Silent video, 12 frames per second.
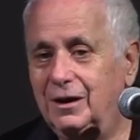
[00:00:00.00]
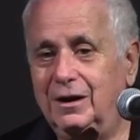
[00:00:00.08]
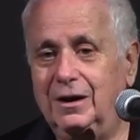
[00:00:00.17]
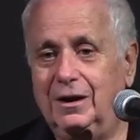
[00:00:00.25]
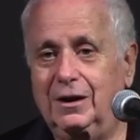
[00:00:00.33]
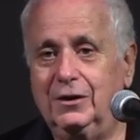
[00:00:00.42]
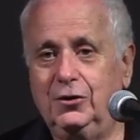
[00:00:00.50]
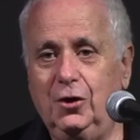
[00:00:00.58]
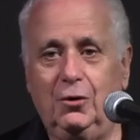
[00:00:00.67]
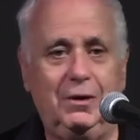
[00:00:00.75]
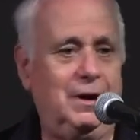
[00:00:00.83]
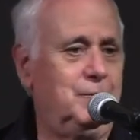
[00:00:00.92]

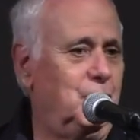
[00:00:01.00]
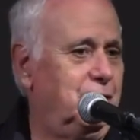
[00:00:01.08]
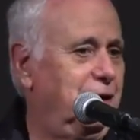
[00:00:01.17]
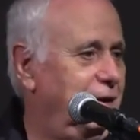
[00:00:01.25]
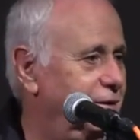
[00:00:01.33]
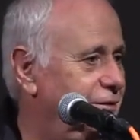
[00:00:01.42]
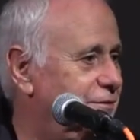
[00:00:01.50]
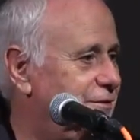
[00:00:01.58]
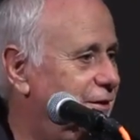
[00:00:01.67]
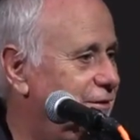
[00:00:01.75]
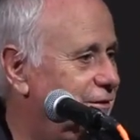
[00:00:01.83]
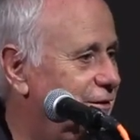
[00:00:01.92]
No, I'm okay
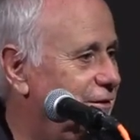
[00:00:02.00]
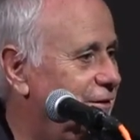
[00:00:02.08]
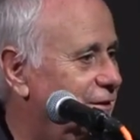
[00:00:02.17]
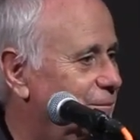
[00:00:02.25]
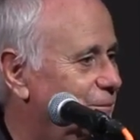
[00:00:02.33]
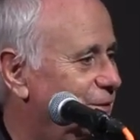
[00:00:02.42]
standing.